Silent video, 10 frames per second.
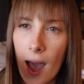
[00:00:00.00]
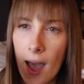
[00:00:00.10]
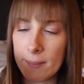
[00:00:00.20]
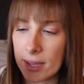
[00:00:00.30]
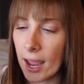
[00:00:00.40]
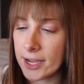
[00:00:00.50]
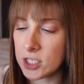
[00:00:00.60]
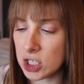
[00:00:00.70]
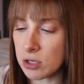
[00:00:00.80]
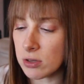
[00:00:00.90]
And I
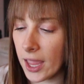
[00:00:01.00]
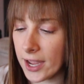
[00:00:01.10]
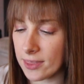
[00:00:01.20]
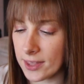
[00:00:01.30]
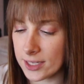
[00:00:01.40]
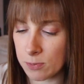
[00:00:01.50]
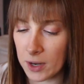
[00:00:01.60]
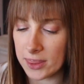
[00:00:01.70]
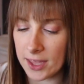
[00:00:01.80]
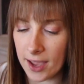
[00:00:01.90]
do like this, but
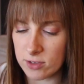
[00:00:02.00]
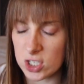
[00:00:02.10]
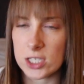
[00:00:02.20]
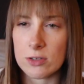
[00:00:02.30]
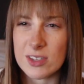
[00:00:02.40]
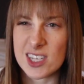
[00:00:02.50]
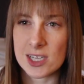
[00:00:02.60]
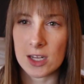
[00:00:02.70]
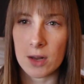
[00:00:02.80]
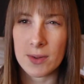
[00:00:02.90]
I think I've just used
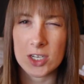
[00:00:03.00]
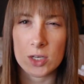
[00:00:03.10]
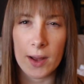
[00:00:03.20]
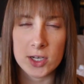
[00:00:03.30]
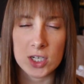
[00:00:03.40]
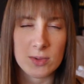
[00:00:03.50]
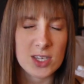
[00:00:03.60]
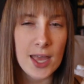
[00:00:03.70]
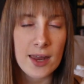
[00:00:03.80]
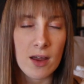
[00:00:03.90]
this a little bit too much and I'm
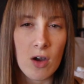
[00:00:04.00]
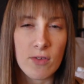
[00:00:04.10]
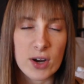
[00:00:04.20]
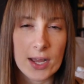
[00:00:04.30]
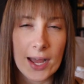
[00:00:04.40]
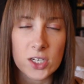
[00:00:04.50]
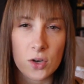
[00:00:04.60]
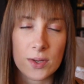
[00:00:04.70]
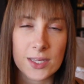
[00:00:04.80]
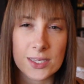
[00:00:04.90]
just kind of over it. I
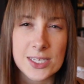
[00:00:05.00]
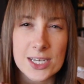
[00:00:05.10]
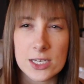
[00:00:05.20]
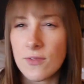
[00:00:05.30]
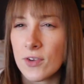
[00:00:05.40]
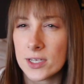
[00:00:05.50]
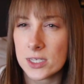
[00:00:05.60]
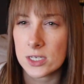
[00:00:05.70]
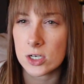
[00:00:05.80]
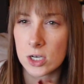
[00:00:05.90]
don't really see a
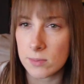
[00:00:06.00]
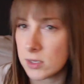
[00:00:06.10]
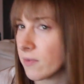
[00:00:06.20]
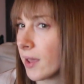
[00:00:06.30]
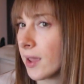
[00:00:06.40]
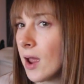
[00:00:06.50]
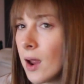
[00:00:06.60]
difference in terms of like